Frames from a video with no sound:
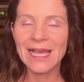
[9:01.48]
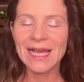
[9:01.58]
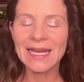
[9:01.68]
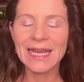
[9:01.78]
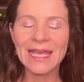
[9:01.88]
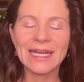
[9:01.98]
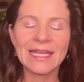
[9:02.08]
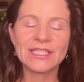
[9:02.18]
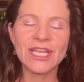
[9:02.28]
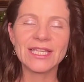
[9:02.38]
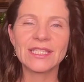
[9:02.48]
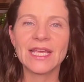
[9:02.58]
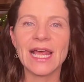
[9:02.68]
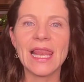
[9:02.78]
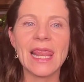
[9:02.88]

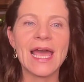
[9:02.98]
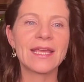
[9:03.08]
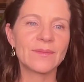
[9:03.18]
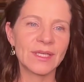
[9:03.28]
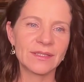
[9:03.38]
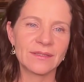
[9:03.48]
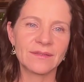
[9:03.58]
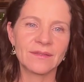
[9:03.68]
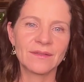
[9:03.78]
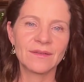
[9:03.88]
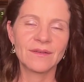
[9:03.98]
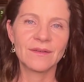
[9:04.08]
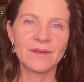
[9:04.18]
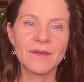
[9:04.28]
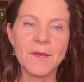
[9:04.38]
energetic alignment,
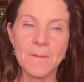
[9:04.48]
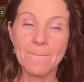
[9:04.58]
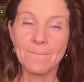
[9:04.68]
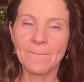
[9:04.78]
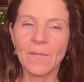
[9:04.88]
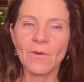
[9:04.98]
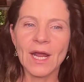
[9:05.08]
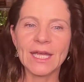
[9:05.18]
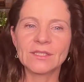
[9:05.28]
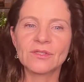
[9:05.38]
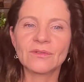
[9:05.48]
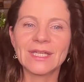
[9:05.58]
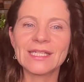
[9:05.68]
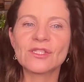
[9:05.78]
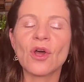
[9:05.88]
right? So
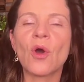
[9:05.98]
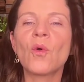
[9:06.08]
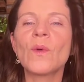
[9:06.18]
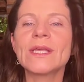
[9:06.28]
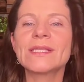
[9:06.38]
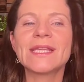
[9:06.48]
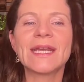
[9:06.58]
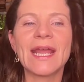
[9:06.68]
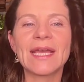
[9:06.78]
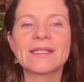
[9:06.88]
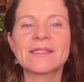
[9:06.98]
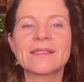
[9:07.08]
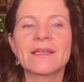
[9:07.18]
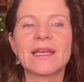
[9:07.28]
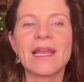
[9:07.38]
there is always the
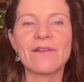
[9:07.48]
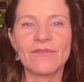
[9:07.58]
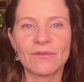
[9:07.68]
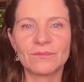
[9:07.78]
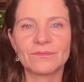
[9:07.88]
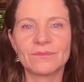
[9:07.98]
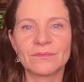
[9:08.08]
next level.